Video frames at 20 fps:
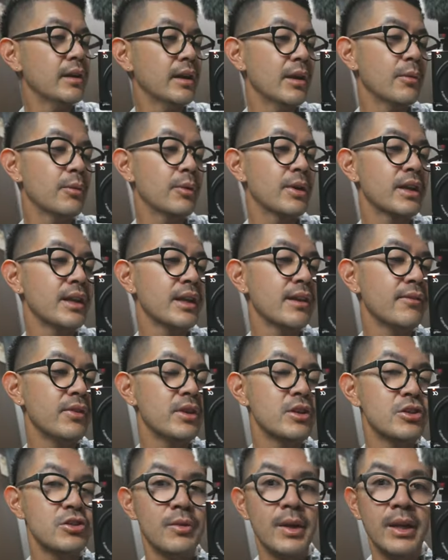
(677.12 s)
Okay, we're gonna get
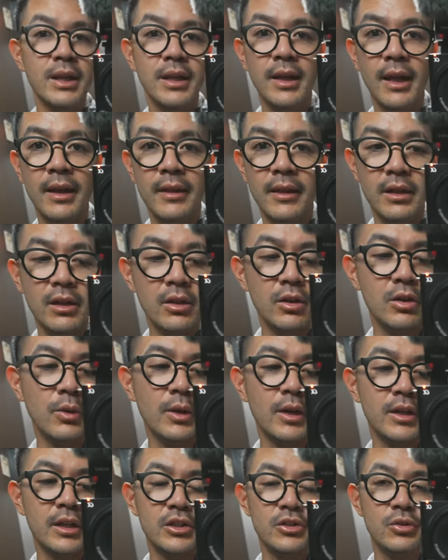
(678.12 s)
finished ready and then go
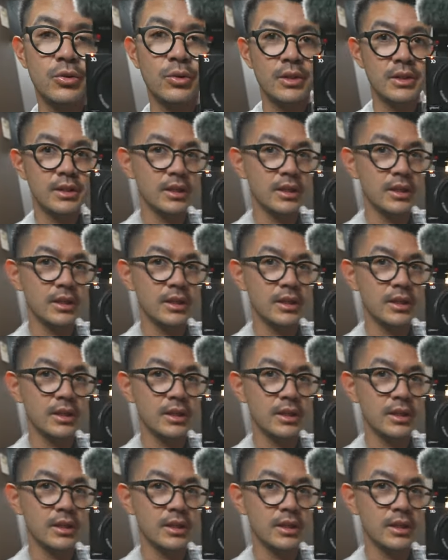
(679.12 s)
on a tour